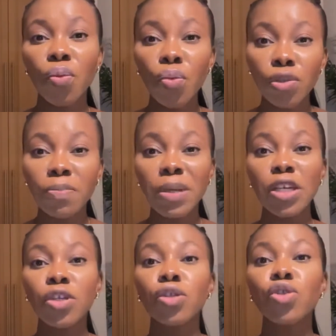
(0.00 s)
would
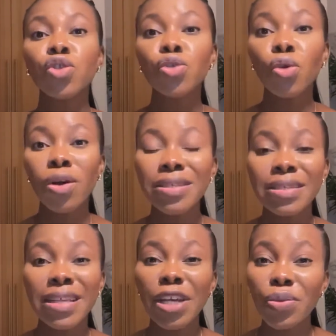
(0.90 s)
be to
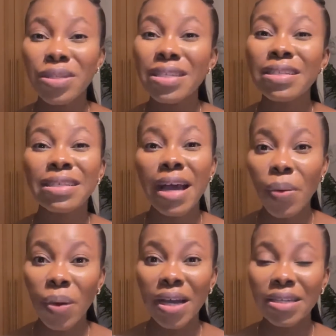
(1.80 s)
consider using
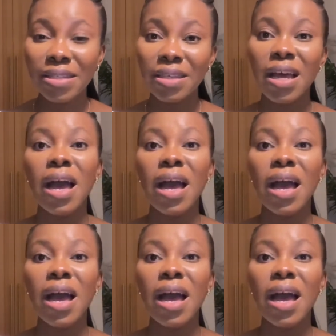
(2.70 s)
DIYs.